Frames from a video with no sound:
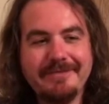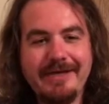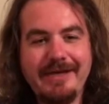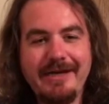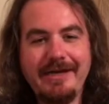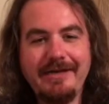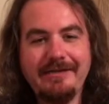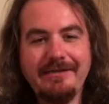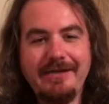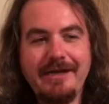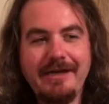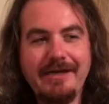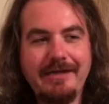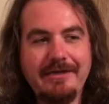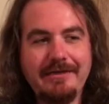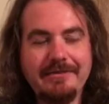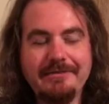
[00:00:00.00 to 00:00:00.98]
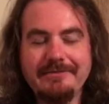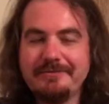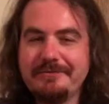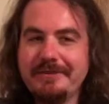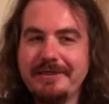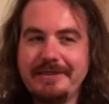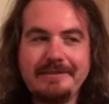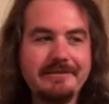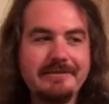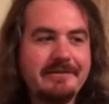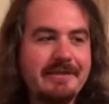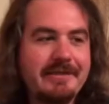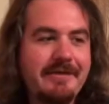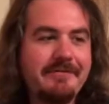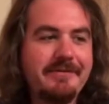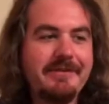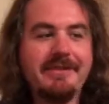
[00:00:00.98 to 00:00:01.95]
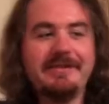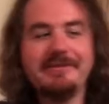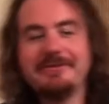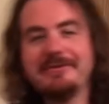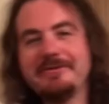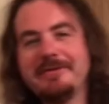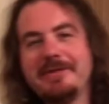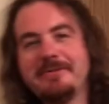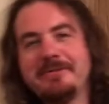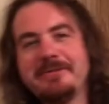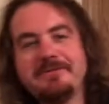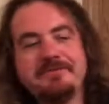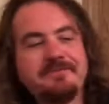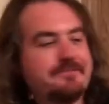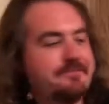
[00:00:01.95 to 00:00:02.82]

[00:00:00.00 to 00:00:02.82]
A la, 70s or something.